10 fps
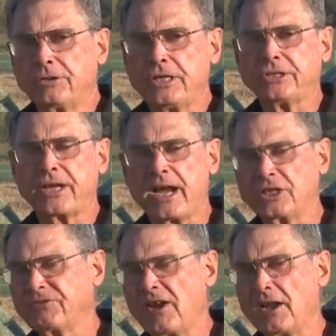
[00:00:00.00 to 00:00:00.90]
these
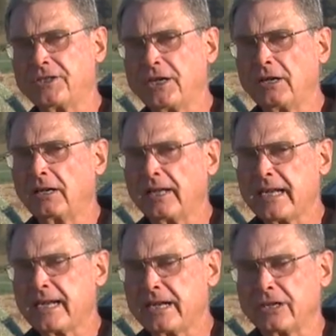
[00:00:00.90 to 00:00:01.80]
cows
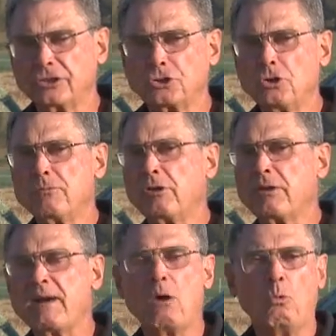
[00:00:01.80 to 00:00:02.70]
voluntarily can consume
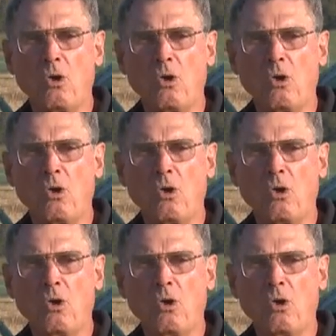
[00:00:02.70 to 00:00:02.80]
only about